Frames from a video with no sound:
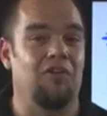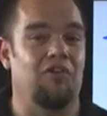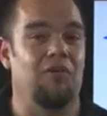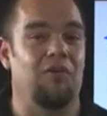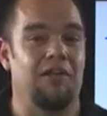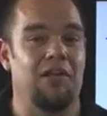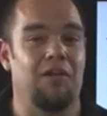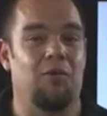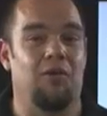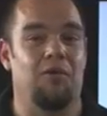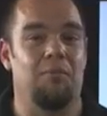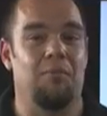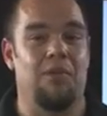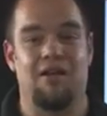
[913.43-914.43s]
into the
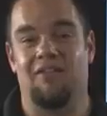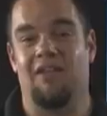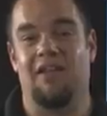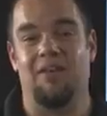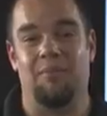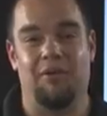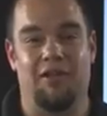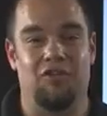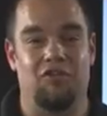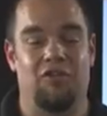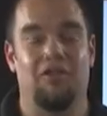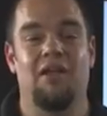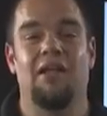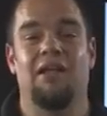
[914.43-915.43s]
keyword metadata
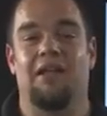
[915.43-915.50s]
place